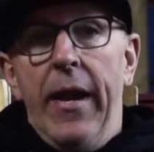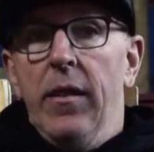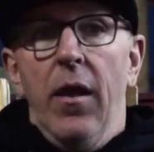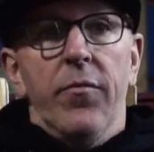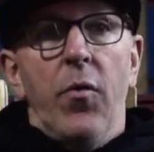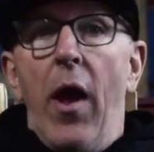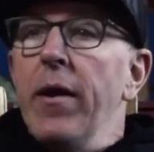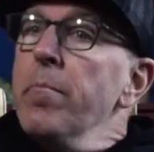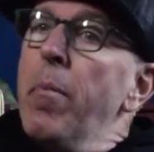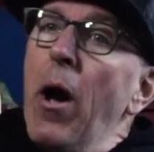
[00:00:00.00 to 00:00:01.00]
And I love
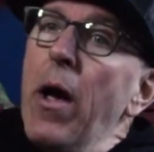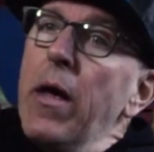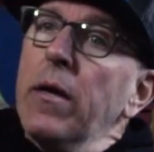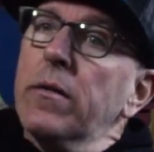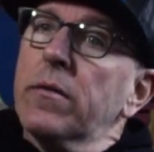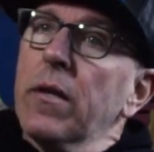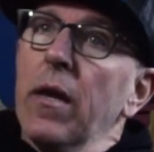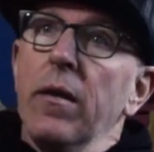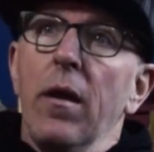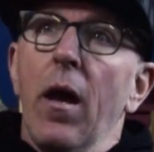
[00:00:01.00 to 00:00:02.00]
riding bikes,
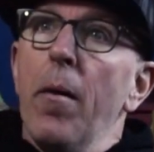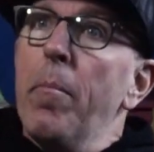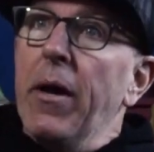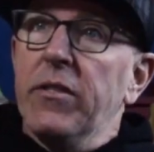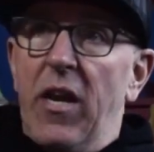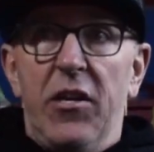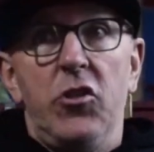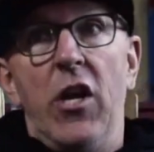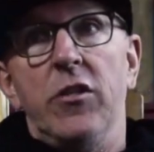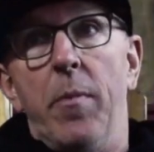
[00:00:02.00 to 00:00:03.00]
and bikes kind
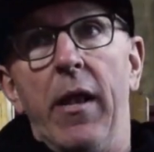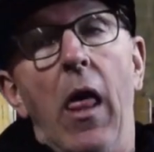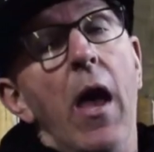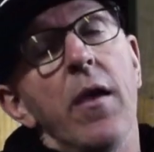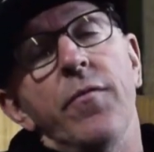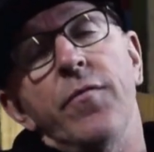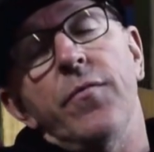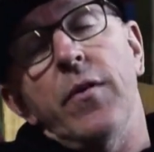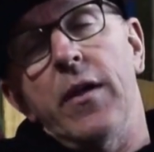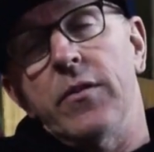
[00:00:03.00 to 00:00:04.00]
of changed my life
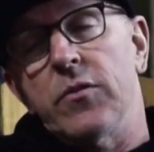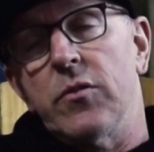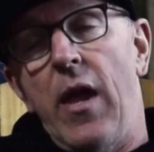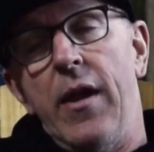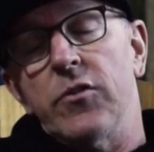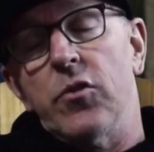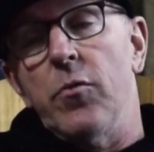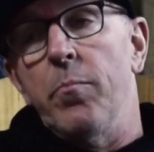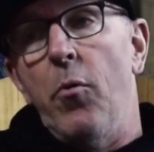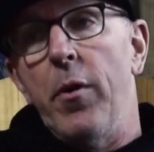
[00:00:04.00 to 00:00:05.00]
at a
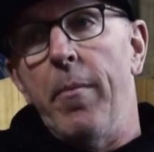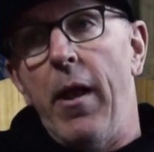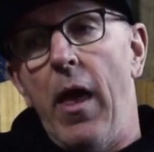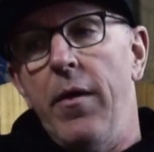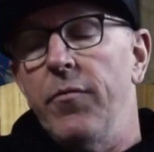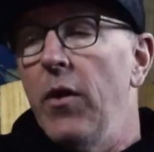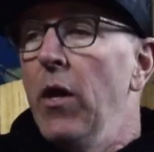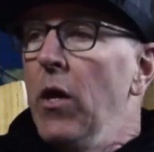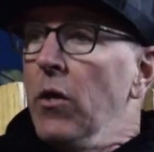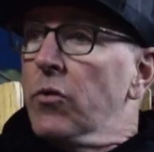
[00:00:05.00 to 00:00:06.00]
certain point in my life.
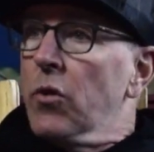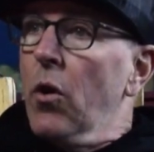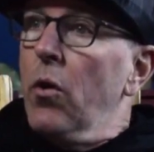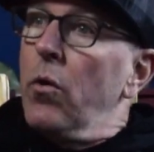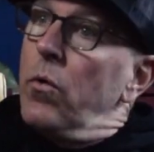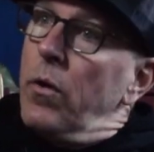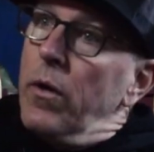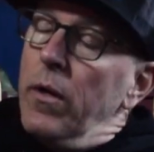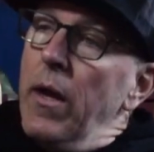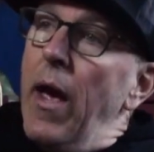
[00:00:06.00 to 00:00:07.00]
So
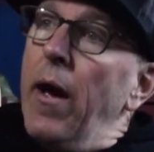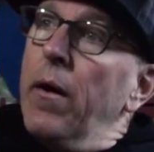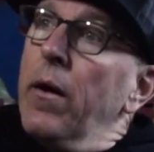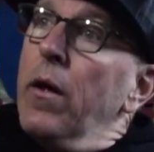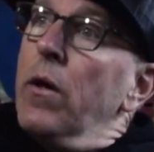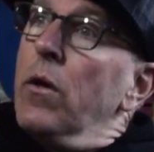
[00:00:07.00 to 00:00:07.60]
yeah,